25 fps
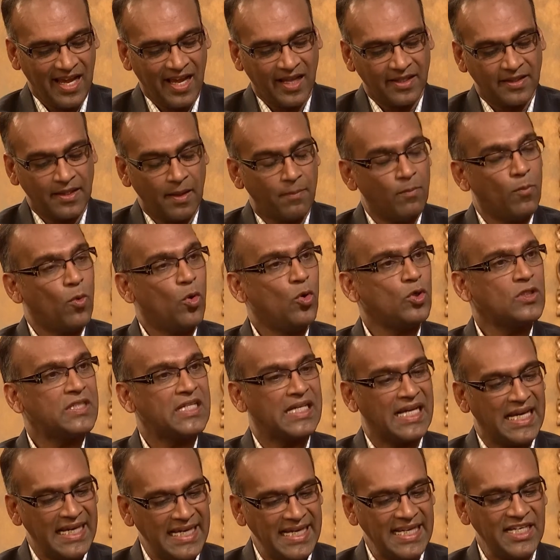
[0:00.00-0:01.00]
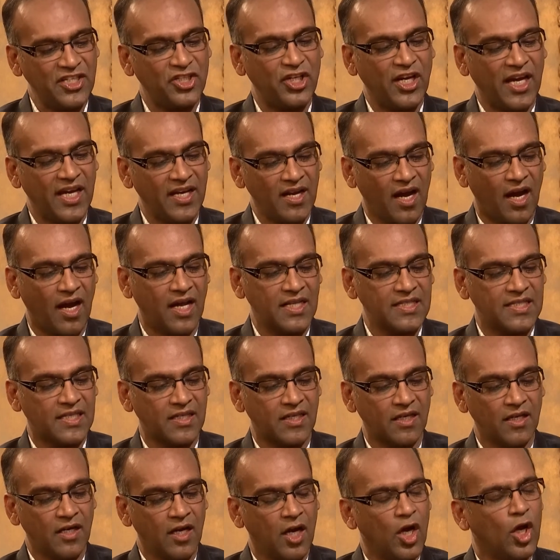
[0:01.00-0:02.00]
The most cliched
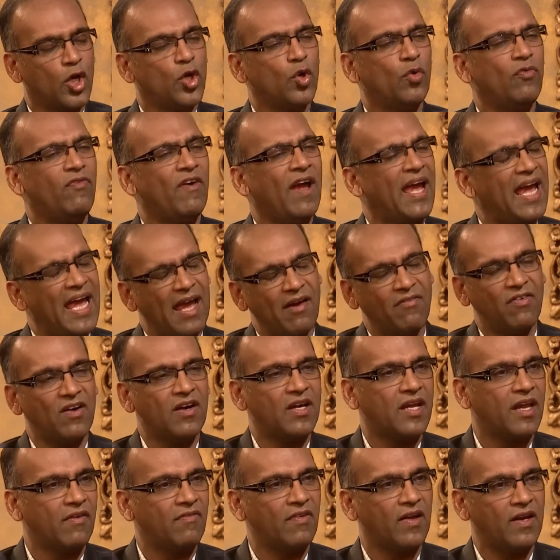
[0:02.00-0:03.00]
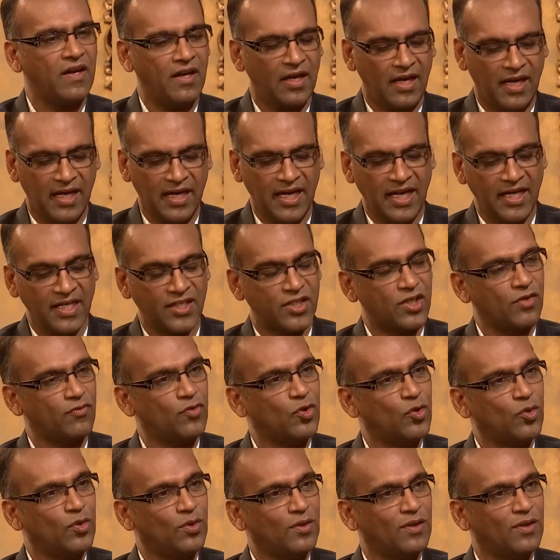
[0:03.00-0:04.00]
answer you've ever given in an interview?